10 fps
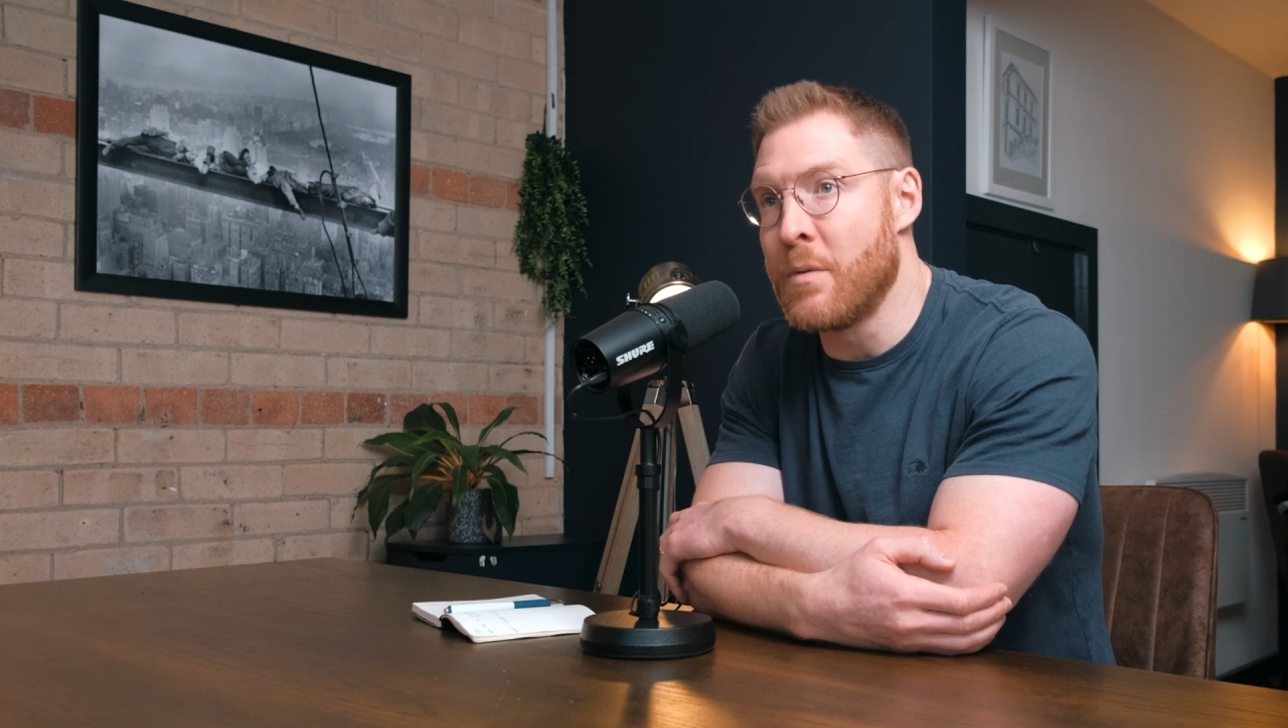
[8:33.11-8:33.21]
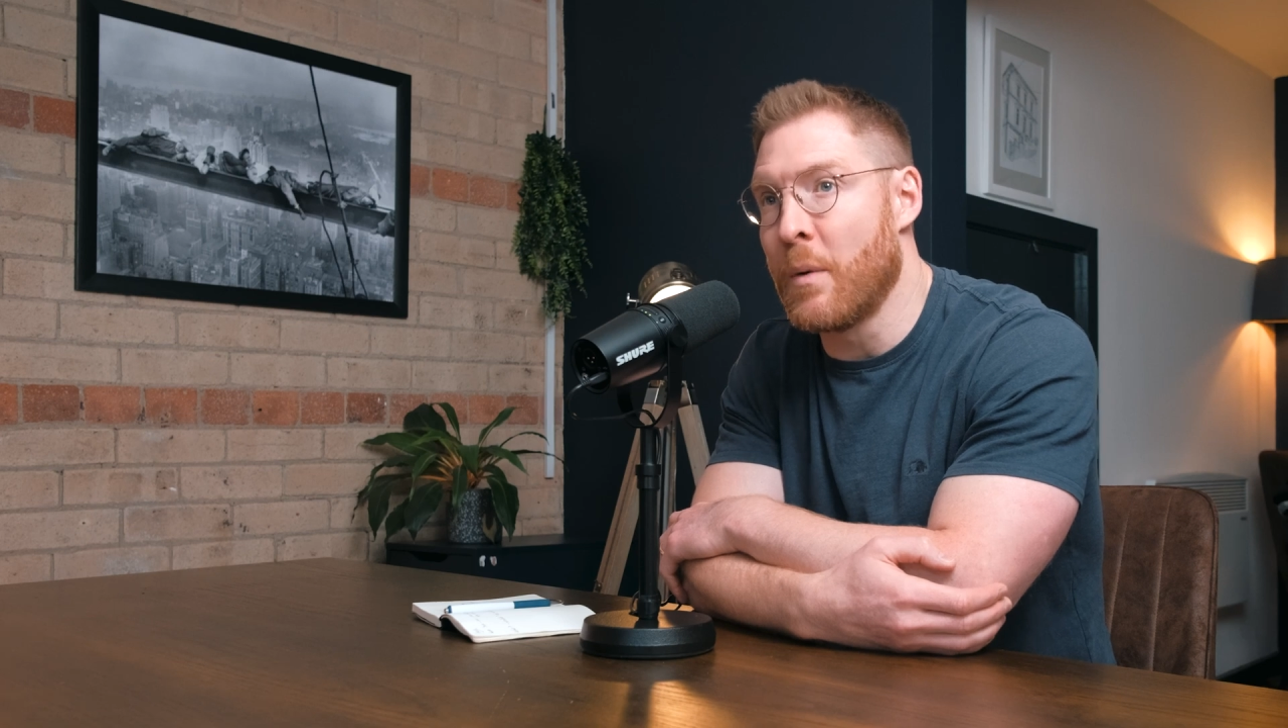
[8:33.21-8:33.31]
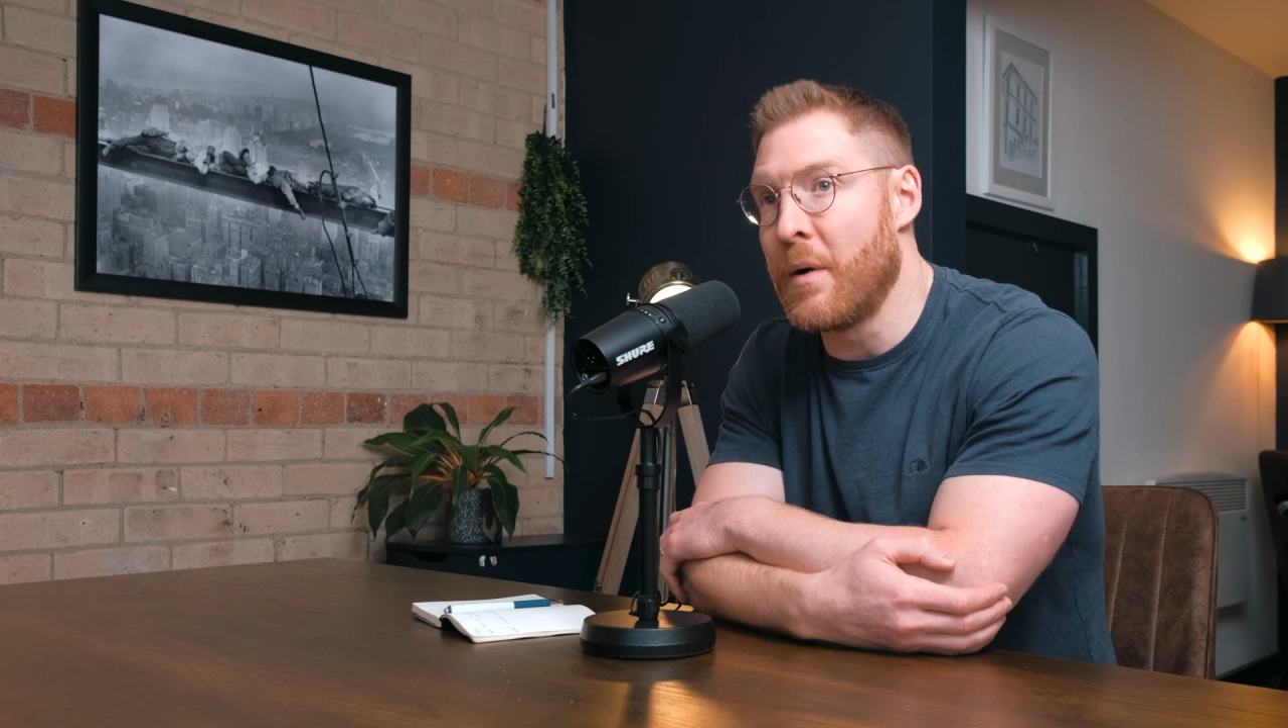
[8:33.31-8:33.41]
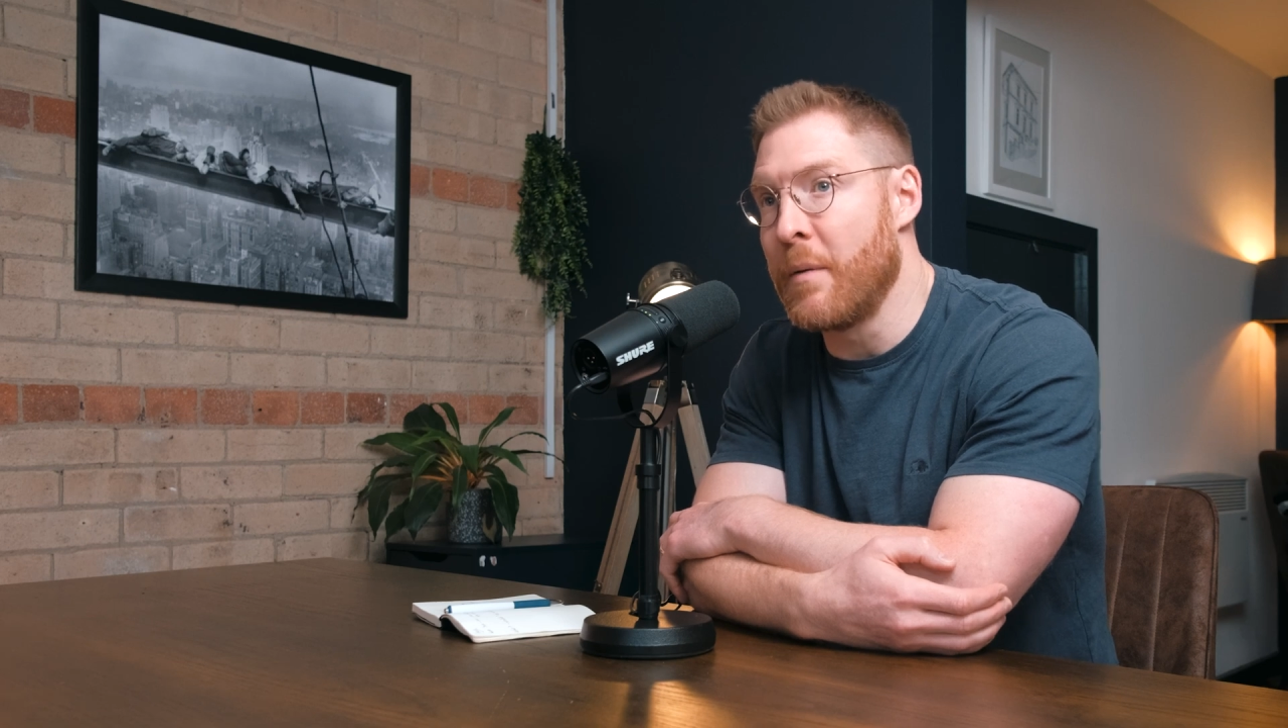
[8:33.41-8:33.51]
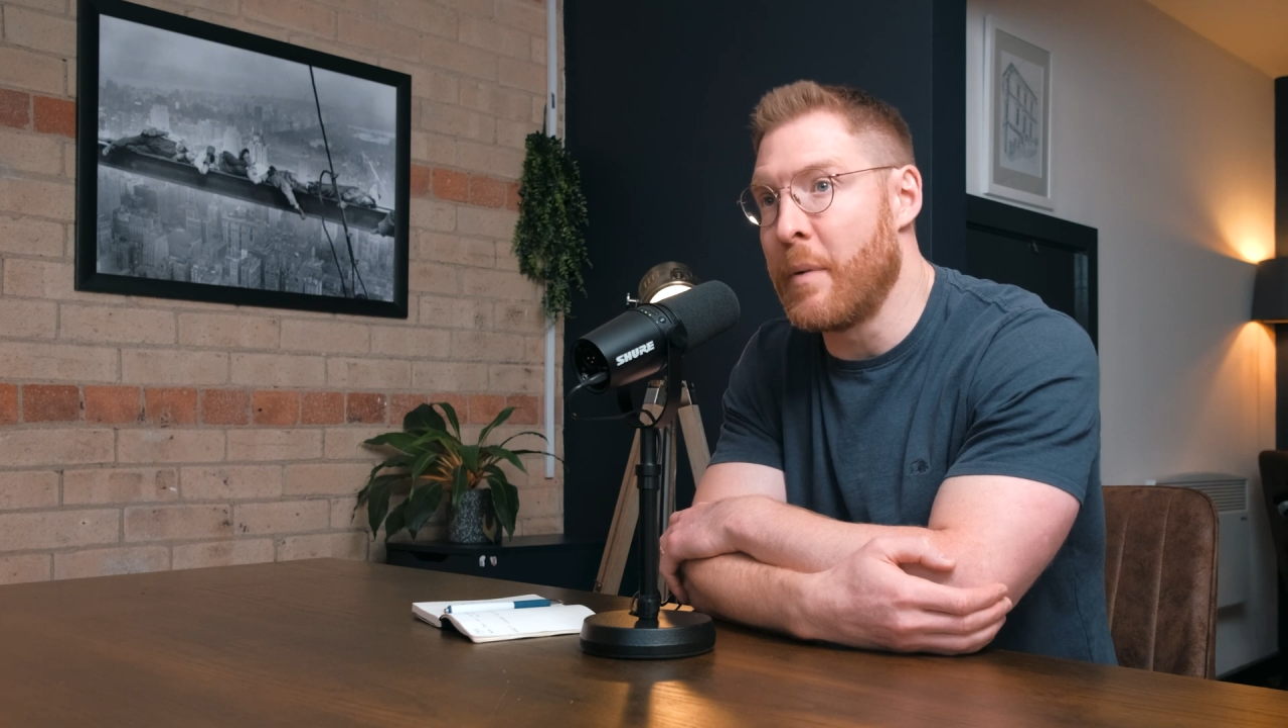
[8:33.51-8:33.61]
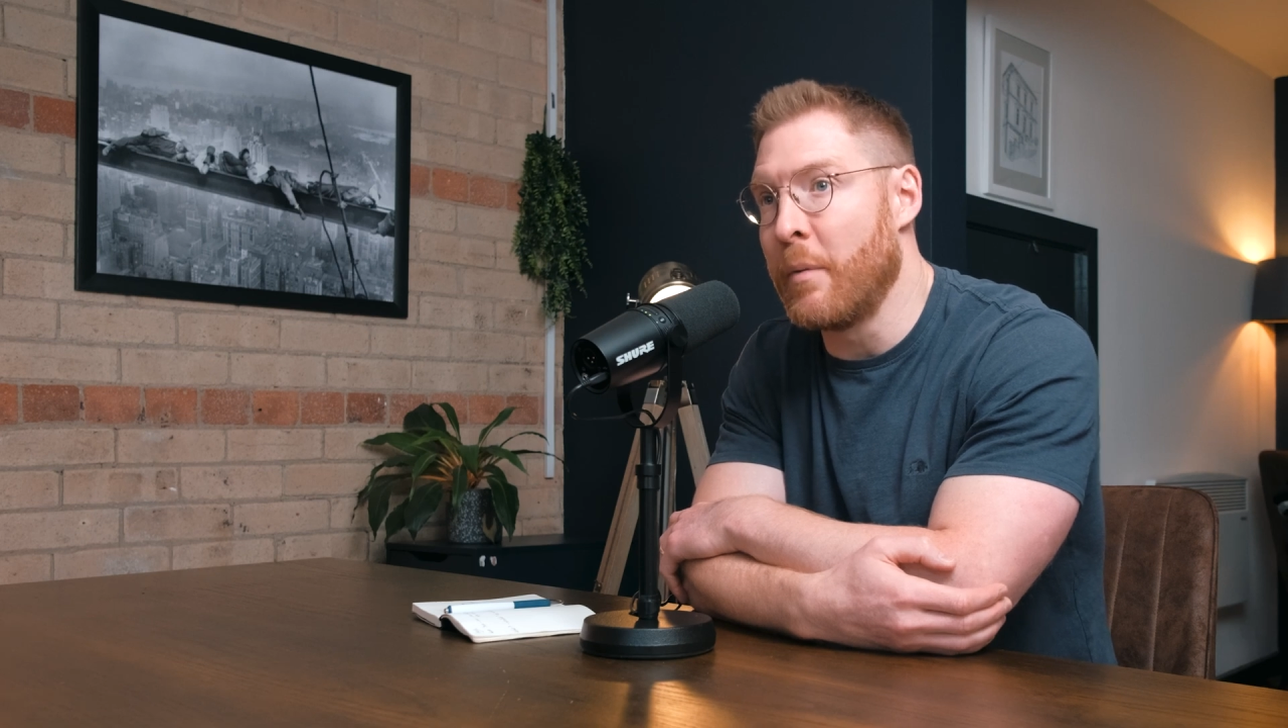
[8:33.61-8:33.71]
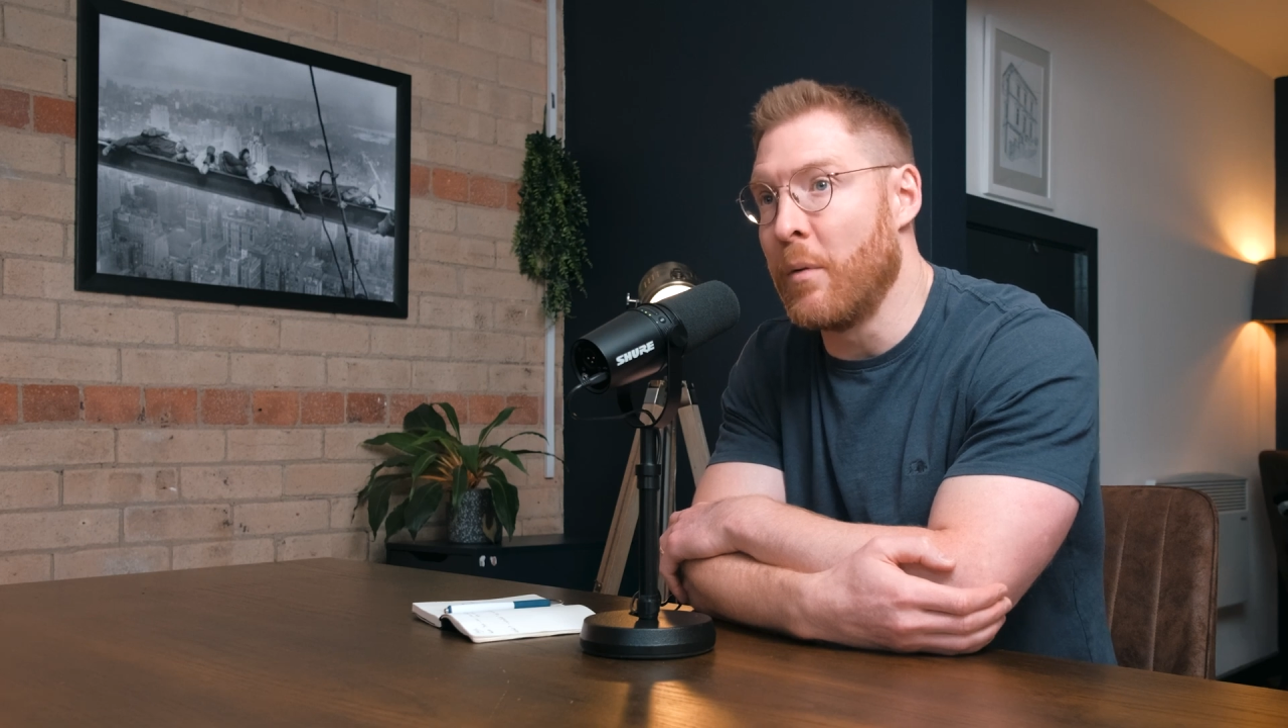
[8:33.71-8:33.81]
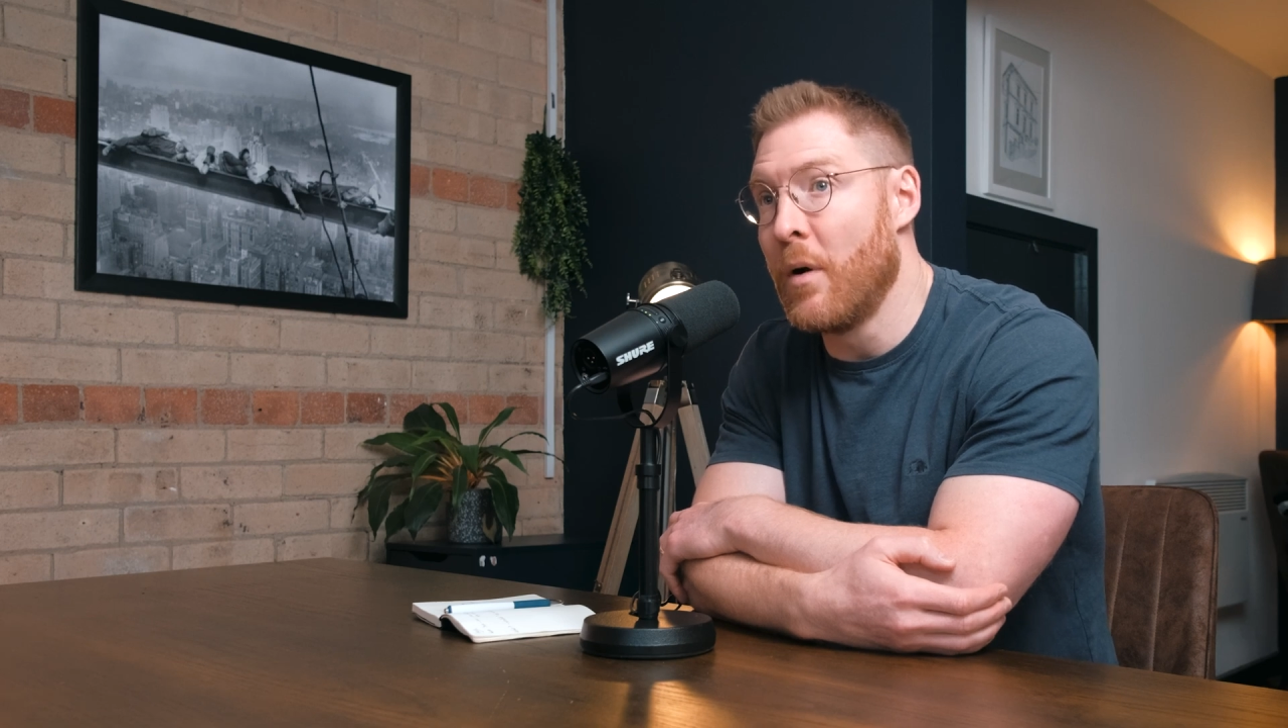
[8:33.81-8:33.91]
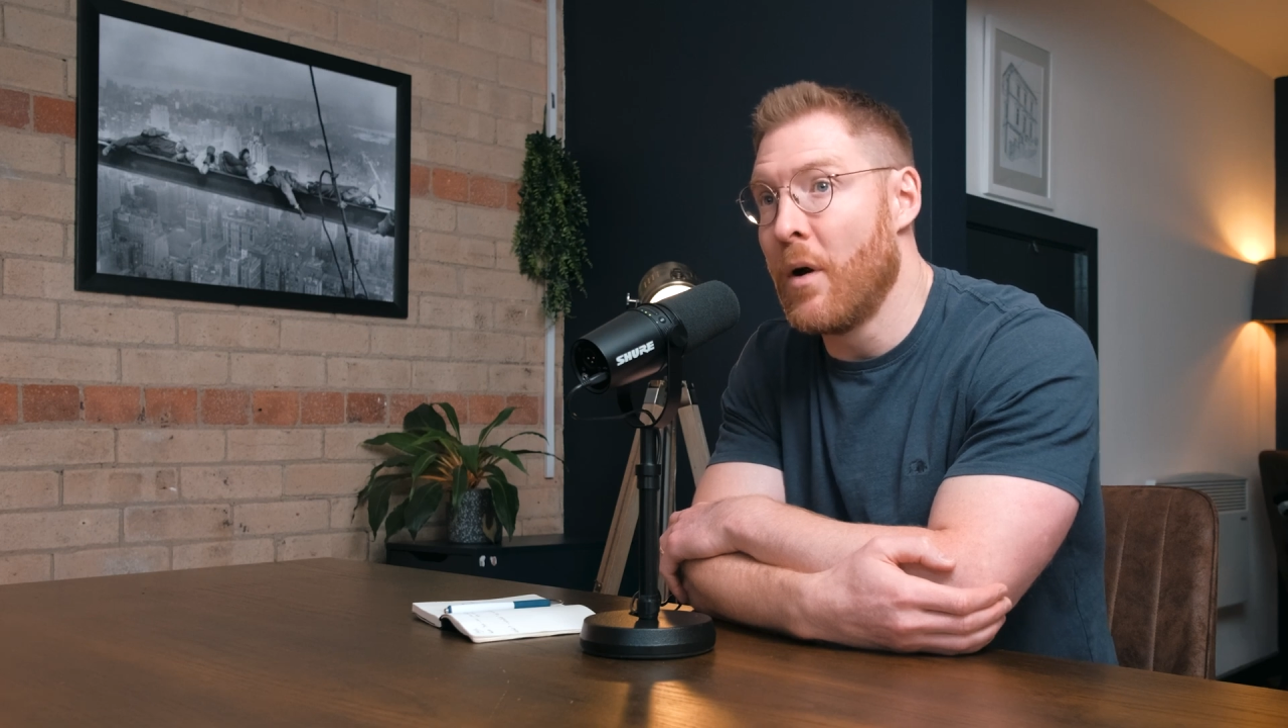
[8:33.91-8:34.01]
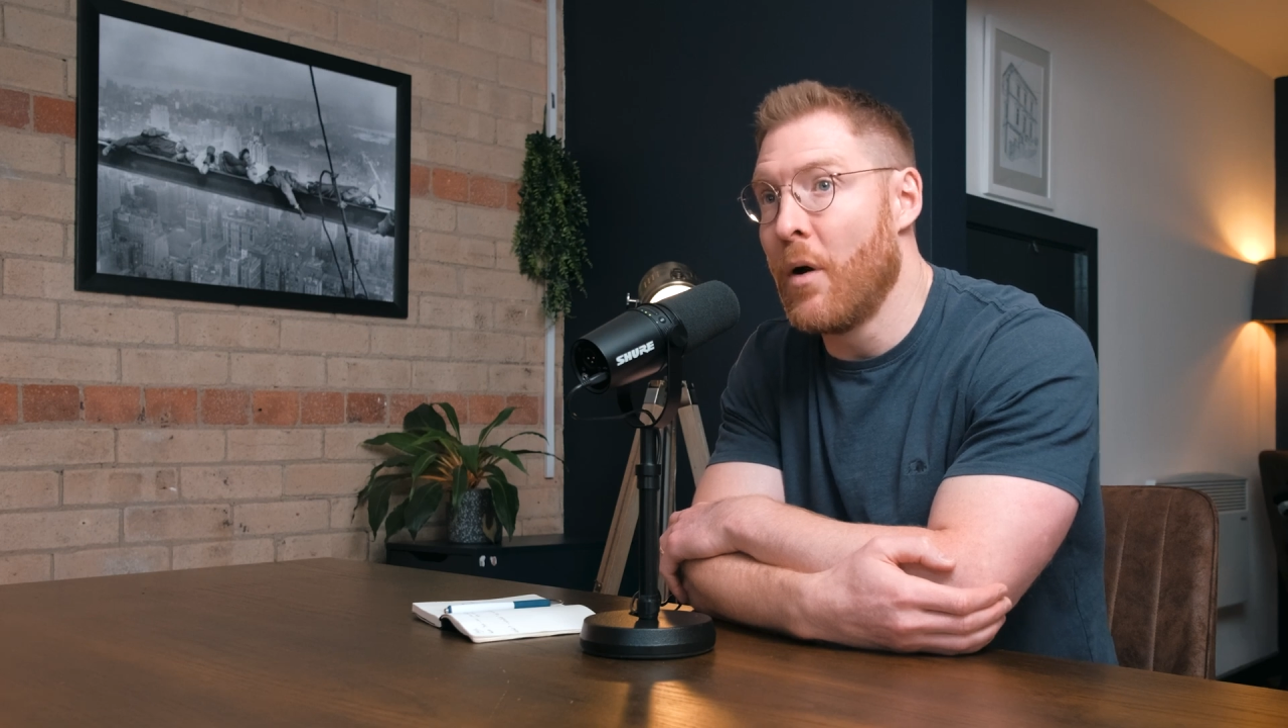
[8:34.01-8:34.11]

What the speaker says: We worry that people